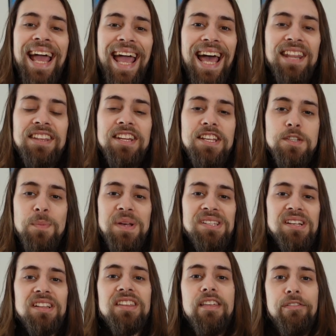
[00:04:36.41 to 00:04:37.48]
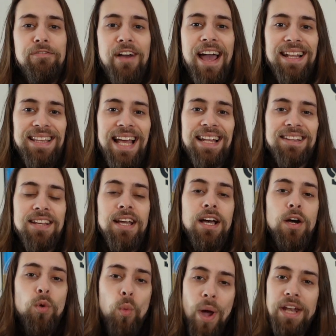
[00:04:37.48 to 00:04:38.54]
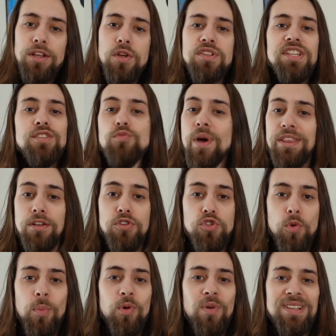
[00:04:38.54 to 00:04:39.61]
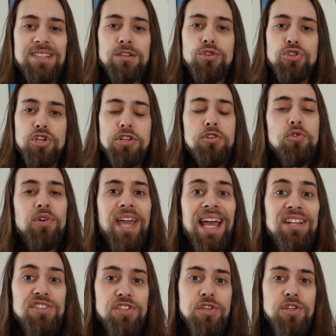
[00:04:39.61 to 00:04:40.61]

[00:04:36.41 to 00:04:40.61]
and it is basically the fact that when using Radeon Super Resolution, you can't